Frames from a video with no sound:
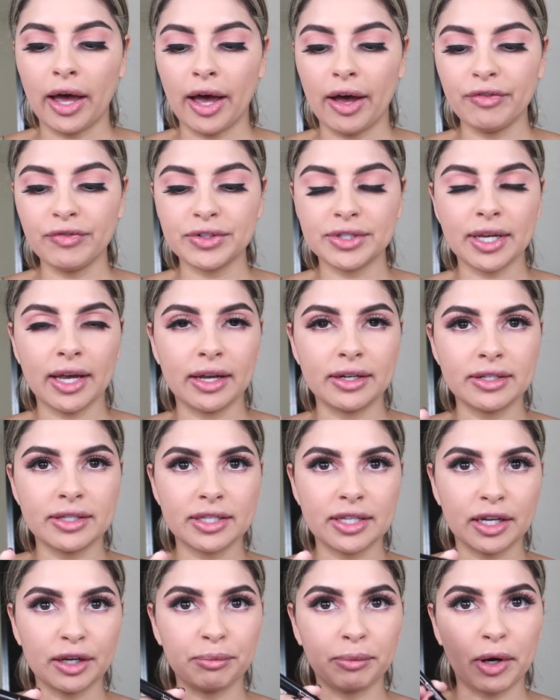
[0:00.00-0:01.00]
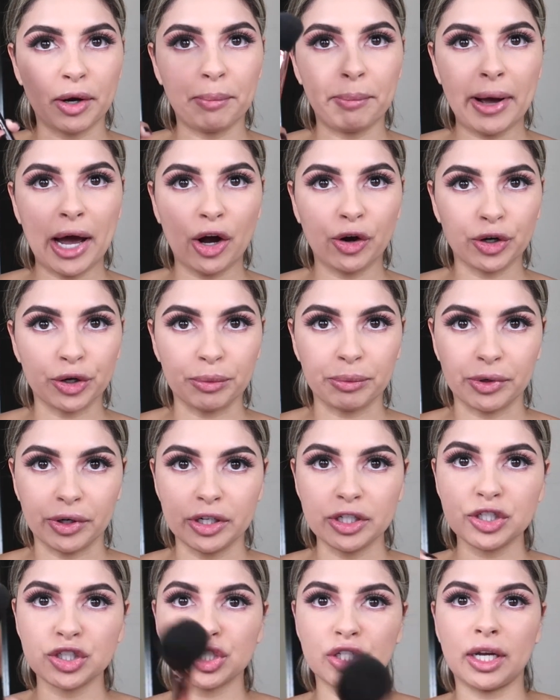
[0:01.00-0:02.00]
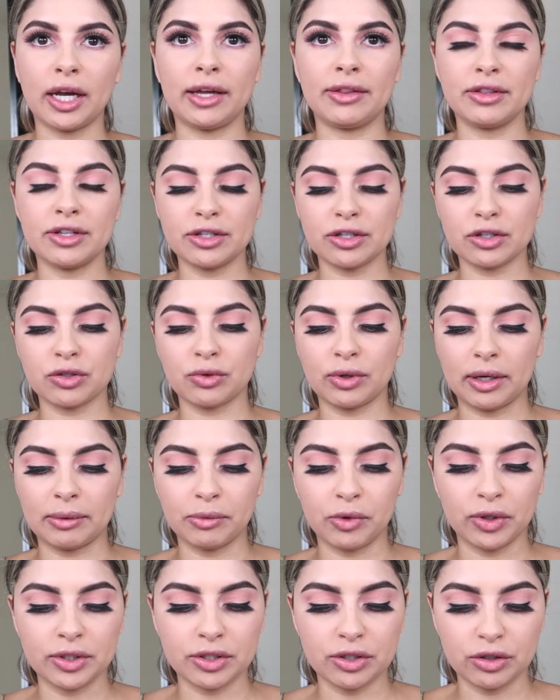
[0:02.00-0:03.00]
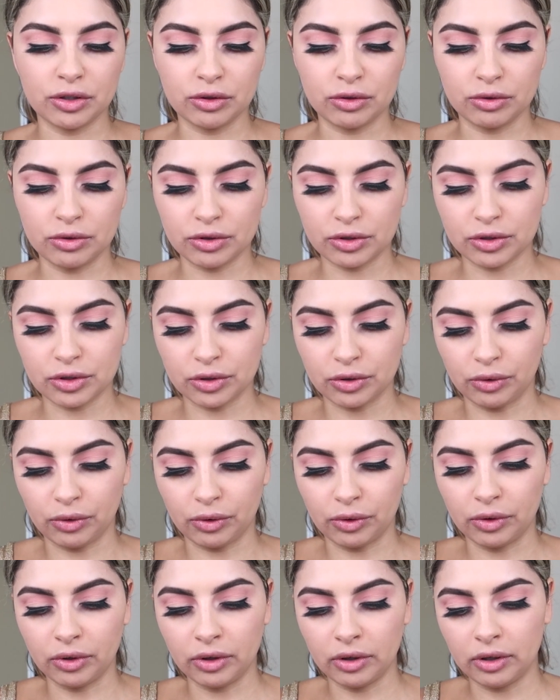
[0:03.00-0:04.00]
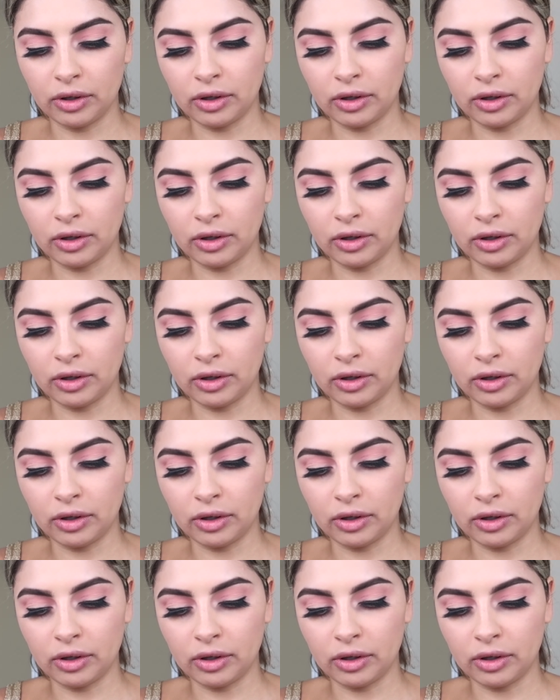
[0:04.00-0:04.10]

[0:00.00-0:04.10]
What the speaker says: F10 Sigma powder brush, and this is what I'm going to use to